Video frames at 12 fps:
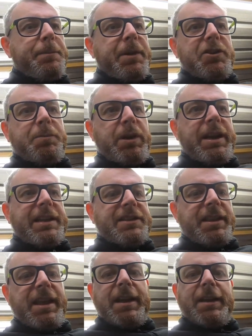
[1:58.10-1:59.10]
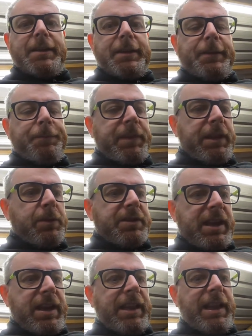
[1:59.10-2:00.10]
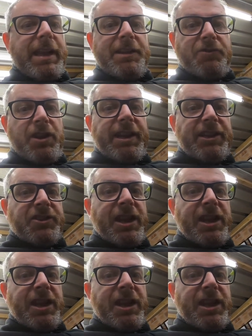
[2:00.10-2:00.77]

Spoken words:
because prior to that it was idling and running